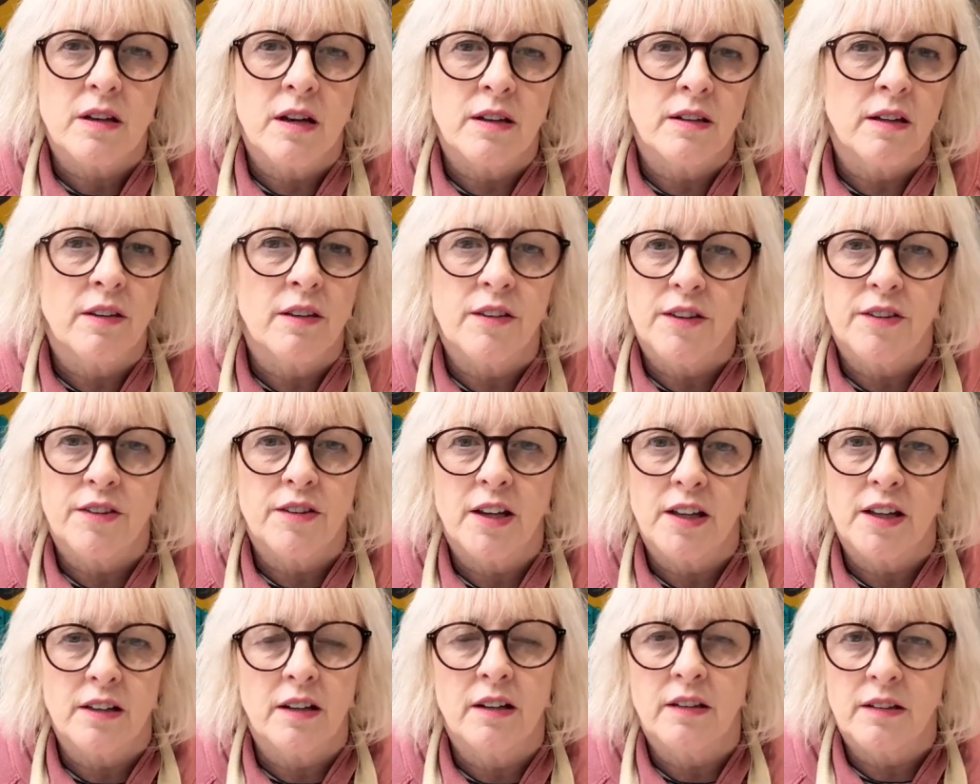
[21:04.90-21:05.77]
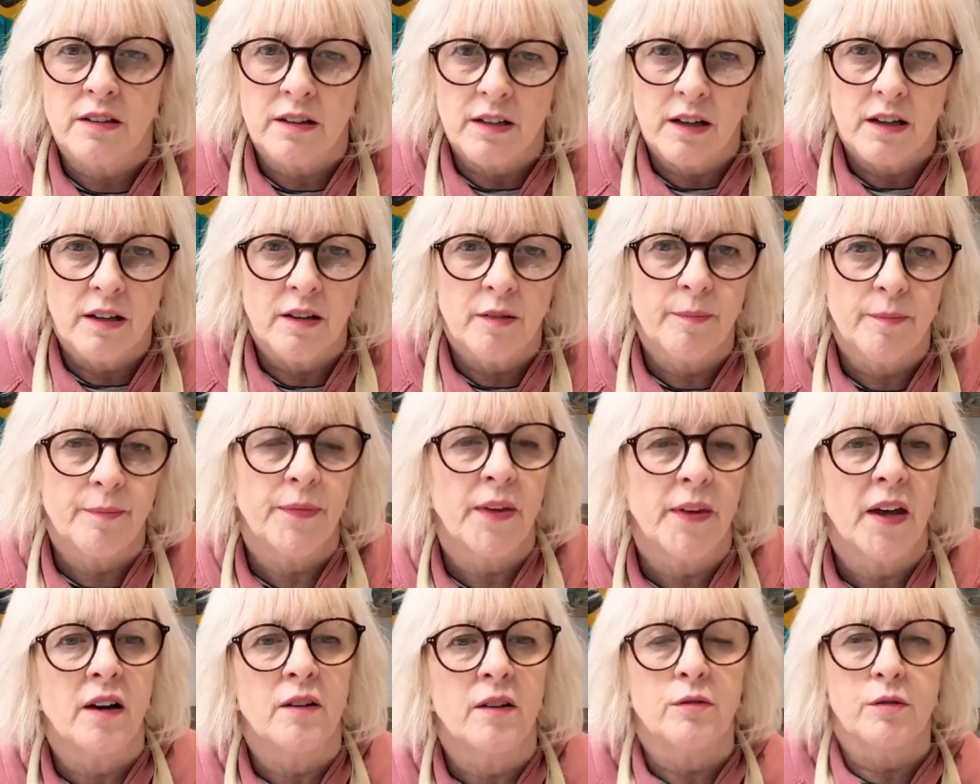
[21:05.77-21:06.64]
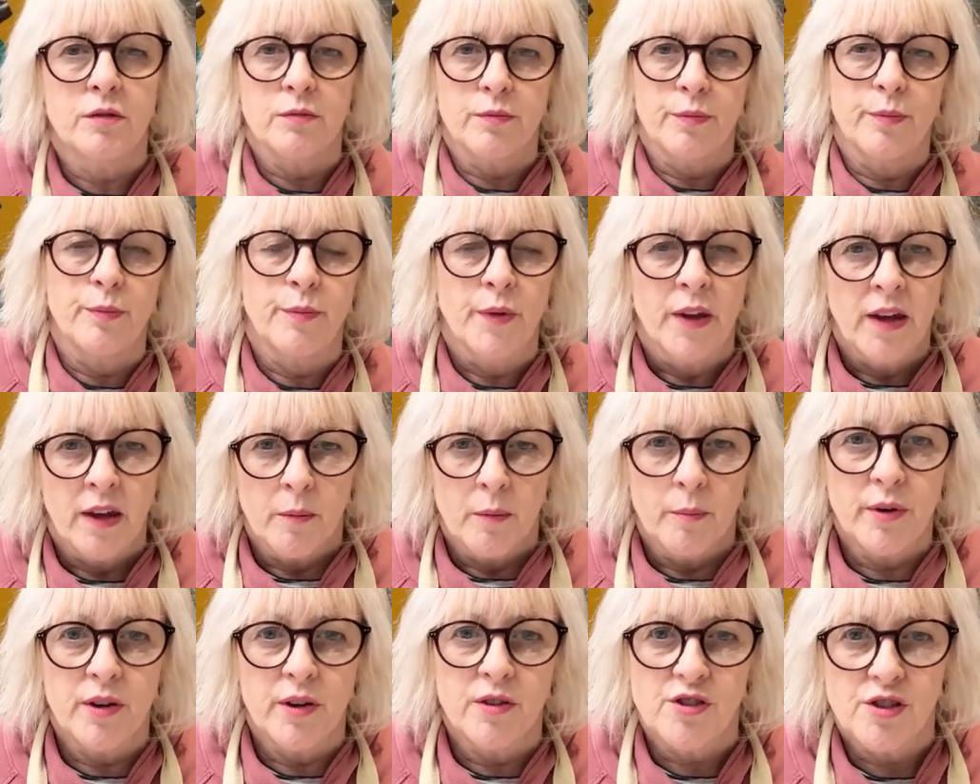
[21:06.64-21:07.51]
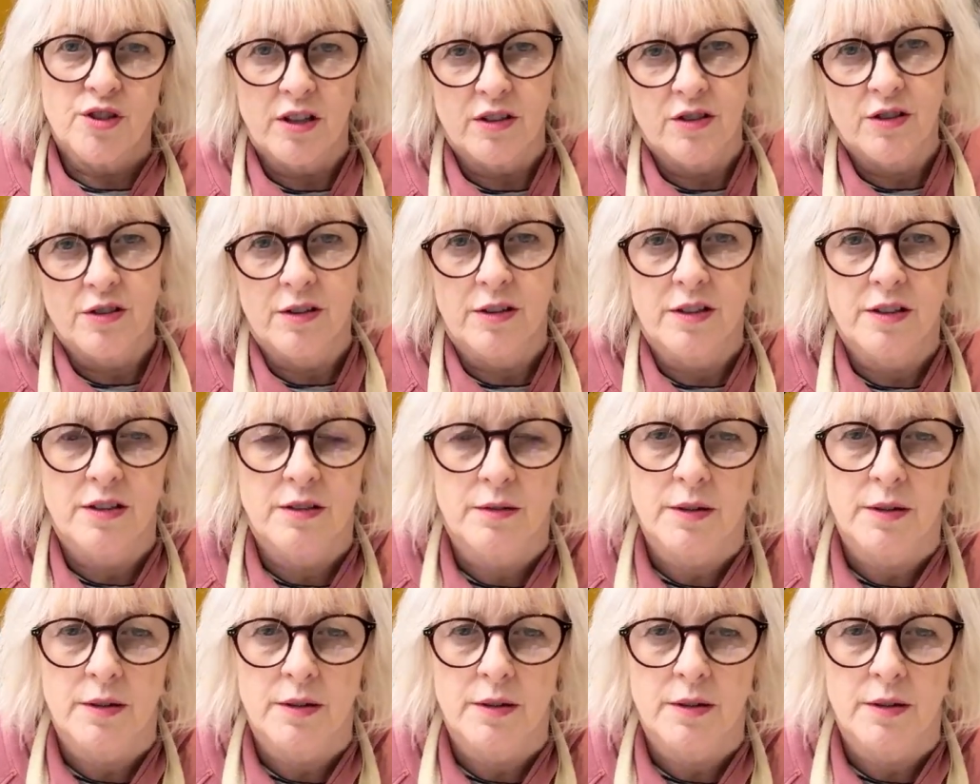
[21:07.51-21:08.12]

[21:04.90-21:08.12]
another thing that I will butcher trying to